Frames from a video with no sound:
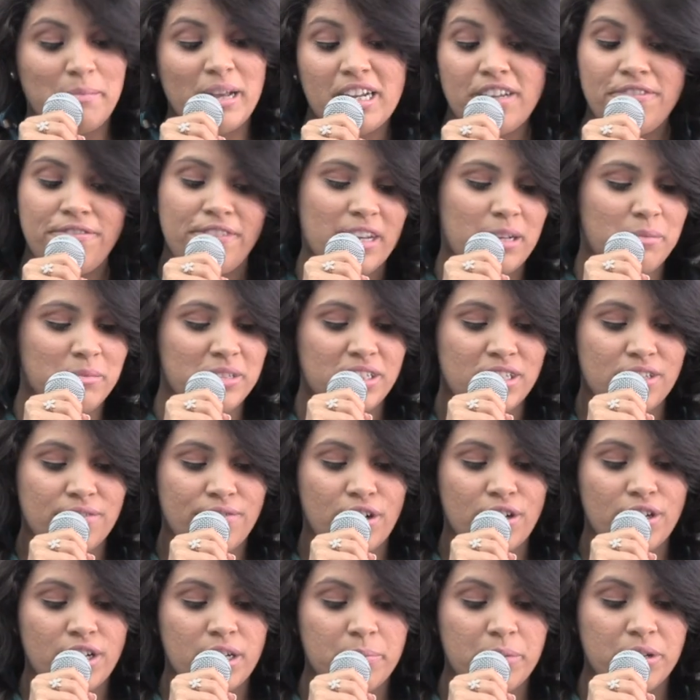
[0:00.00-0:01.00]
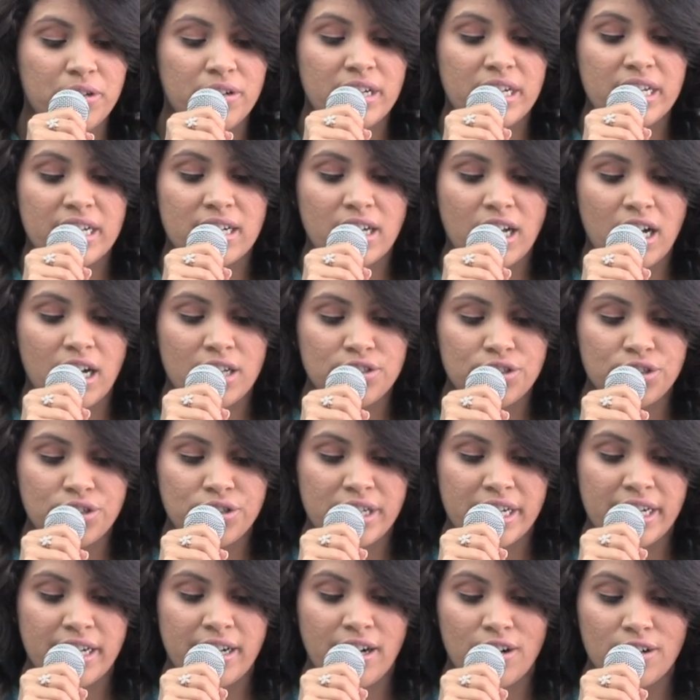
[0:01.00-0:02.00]
many families of our community and
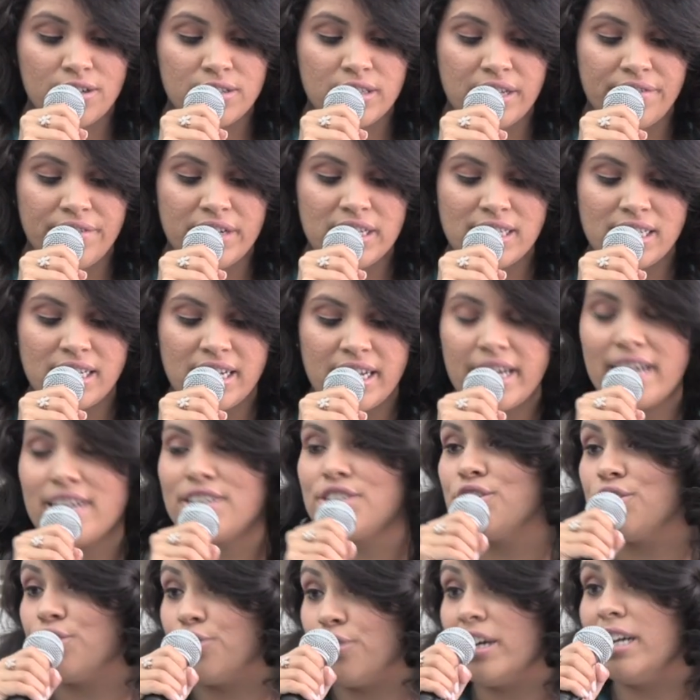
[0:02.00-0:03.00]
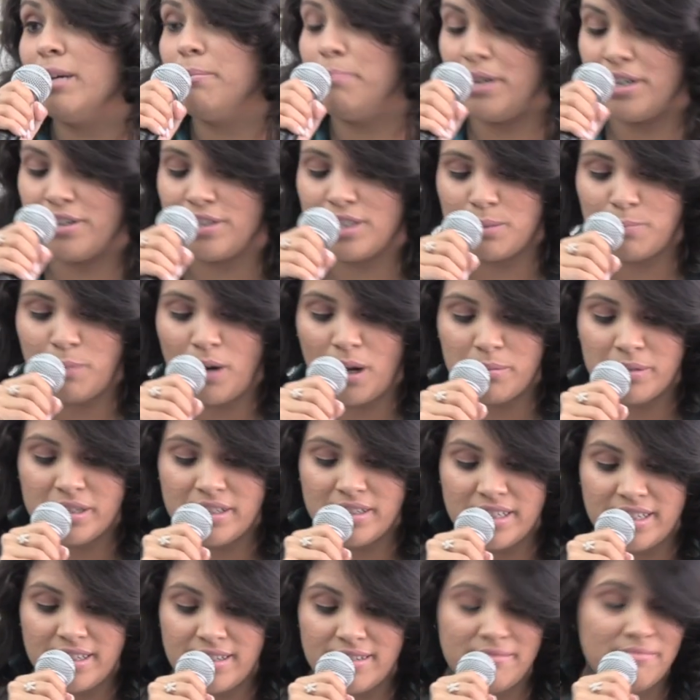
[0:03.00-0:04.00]
country are living today as your grandparents probably
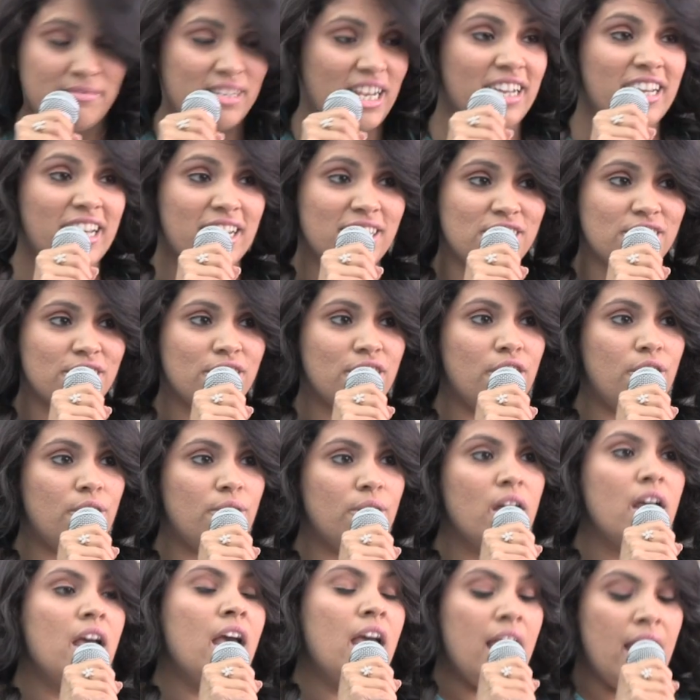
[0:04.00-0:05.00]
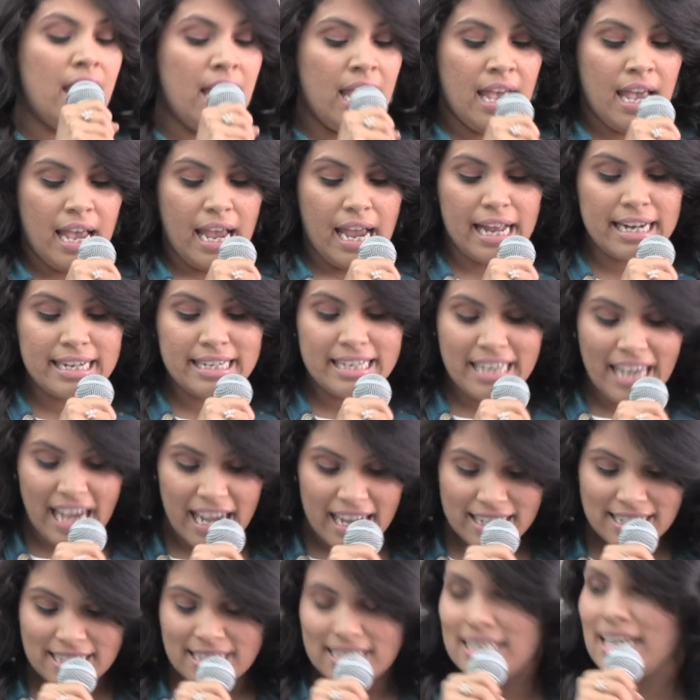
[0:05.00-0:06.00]
did decades ago, and
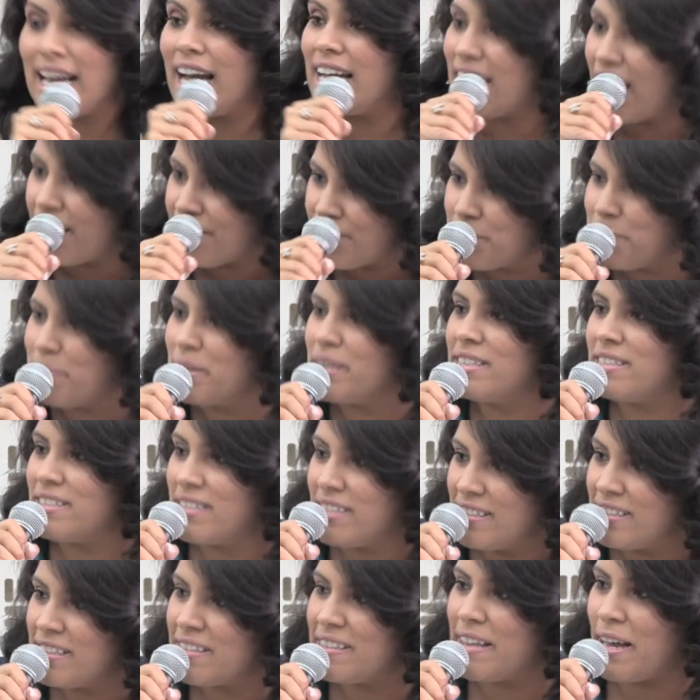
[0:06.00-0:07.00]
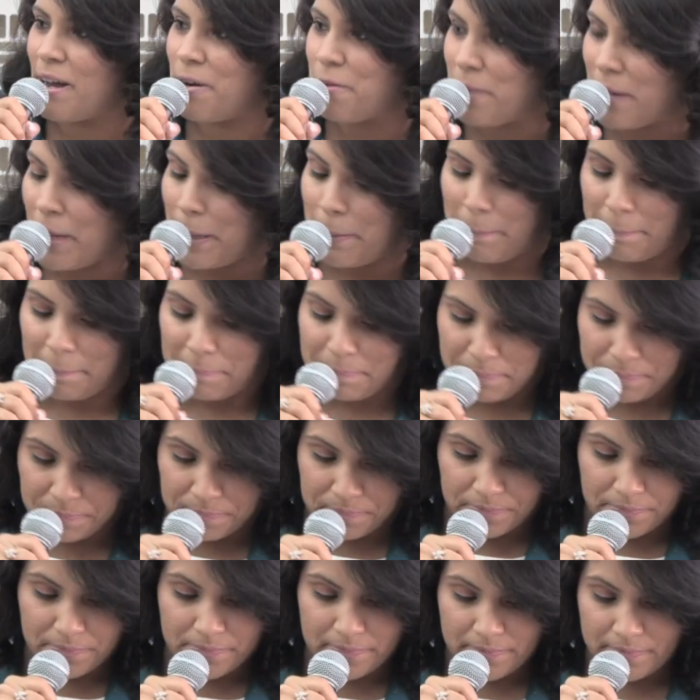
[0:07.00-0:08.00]
yet not everybody sees it that way.
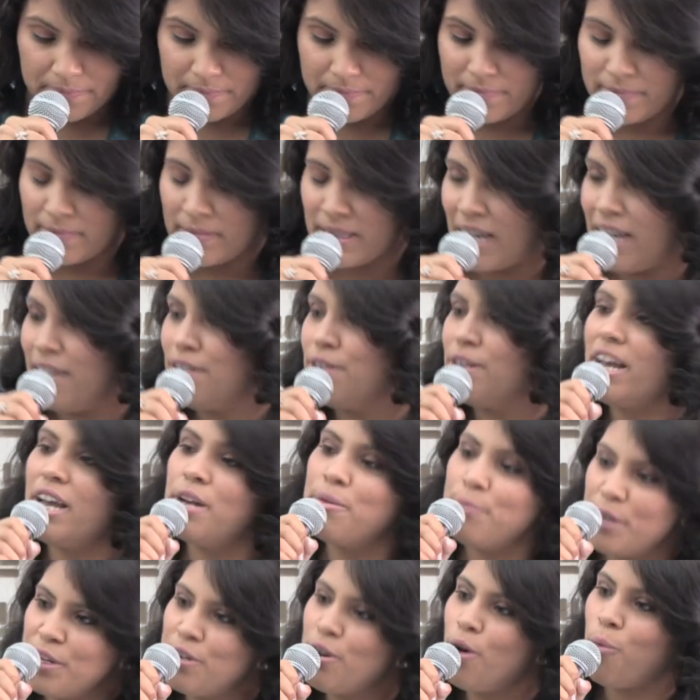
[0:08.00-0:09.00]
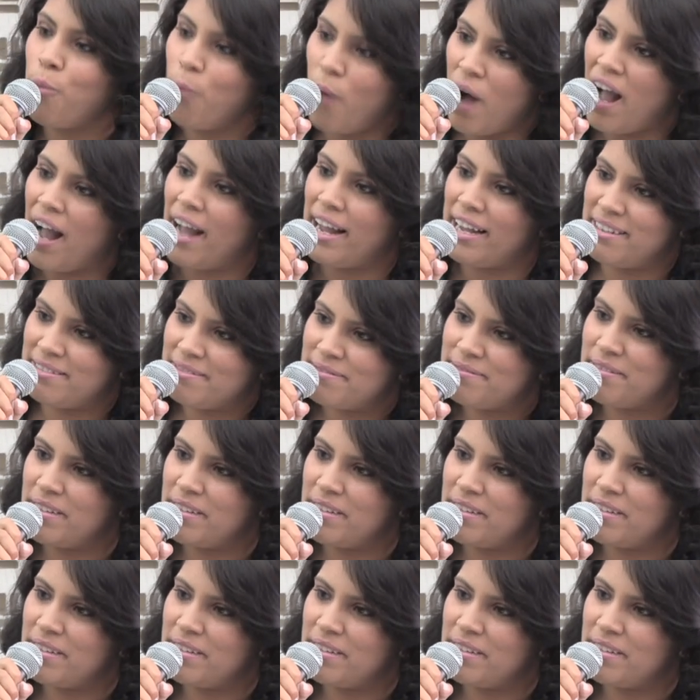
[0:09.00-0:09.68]
And we know why,